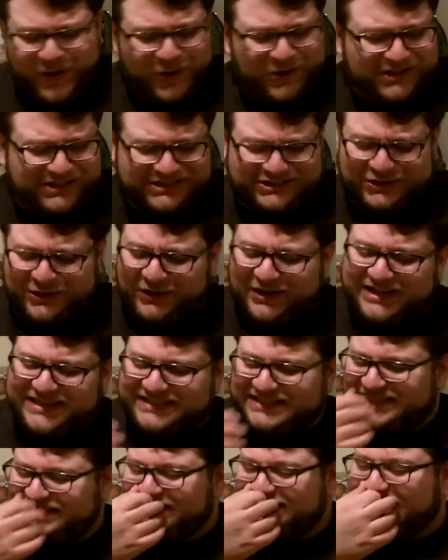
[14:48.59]
all this
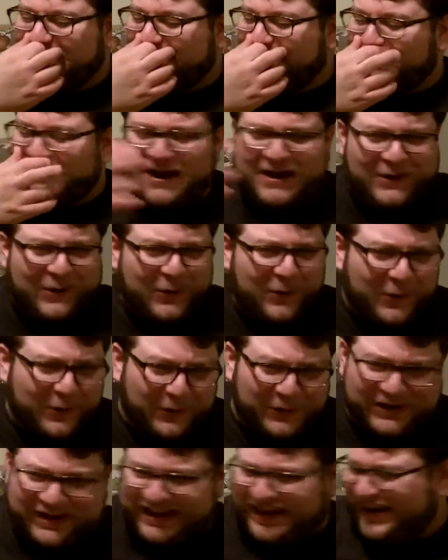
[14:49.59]
crazy shit, Red
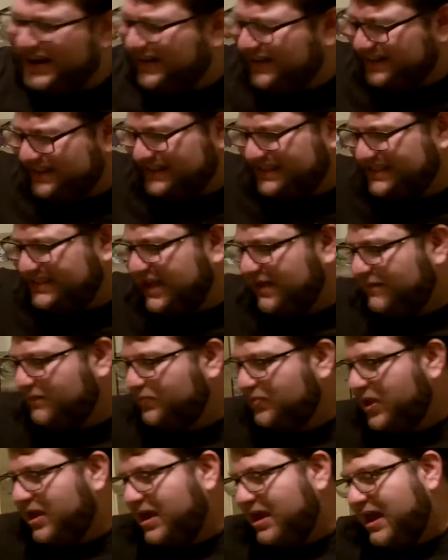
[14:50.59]
Hulk and all this
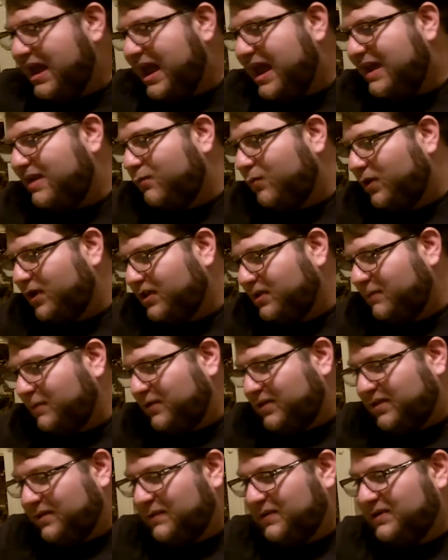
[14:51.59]
stuff. And one of the
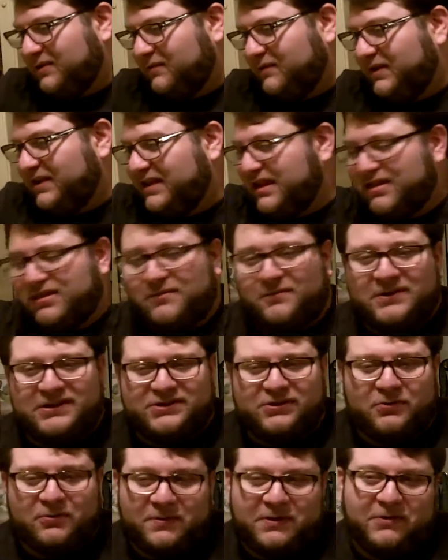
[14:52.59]
books I wanted to read that somebody
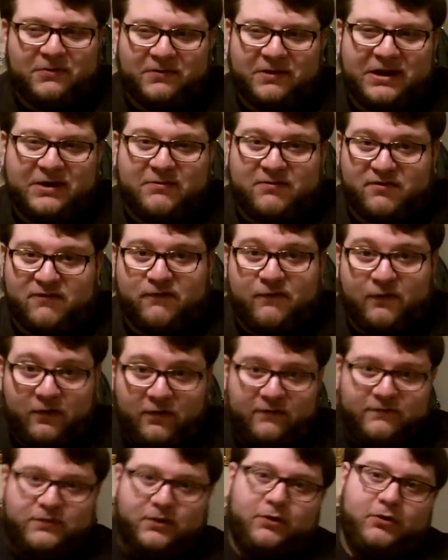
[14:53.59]
told me to read was
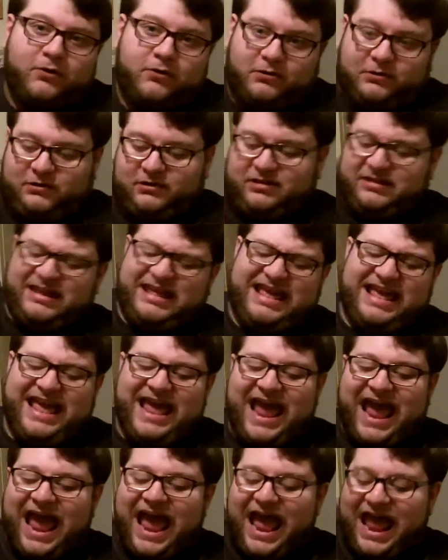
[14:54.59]
Fall of the Hulks,
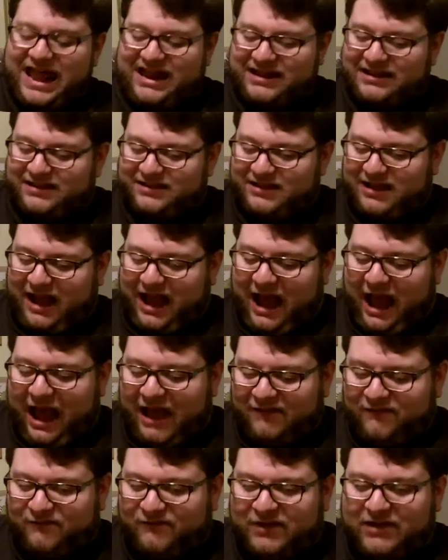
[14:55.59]
and
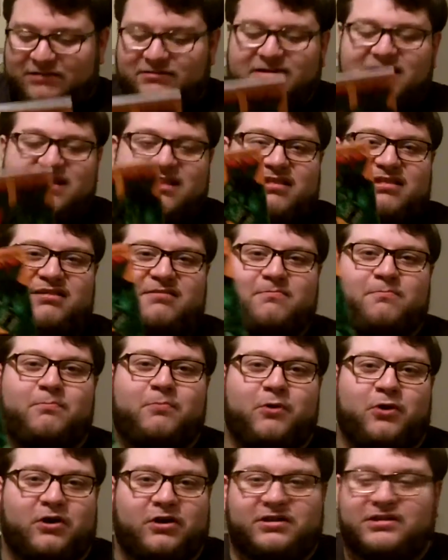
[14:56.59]
I found this
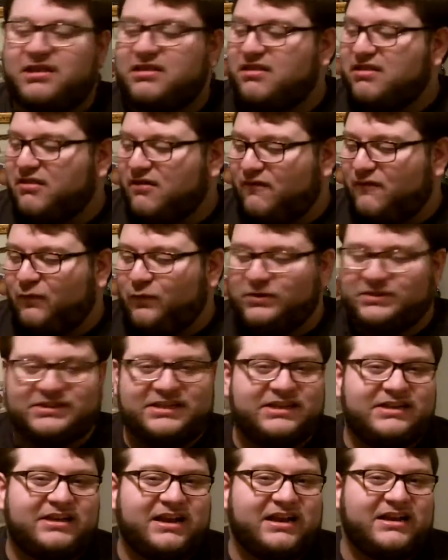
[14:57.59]
book. This is a
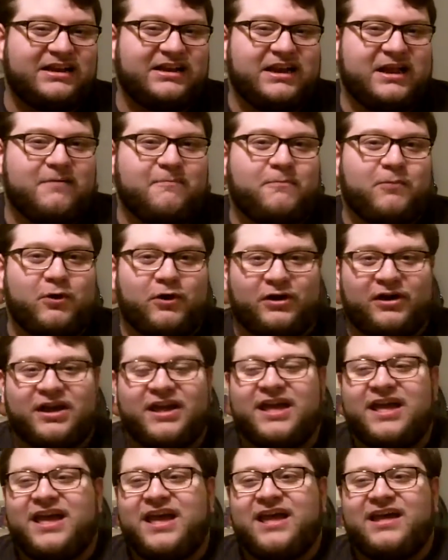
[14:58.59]
$14.99 book.
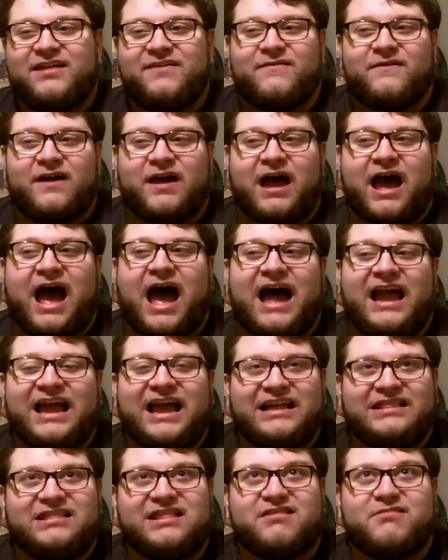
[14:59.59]
I
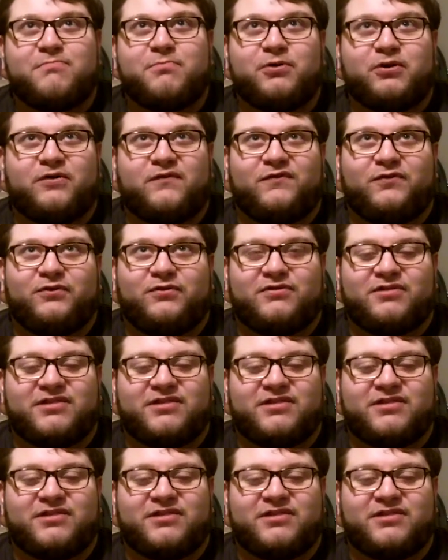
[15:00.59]
got this book for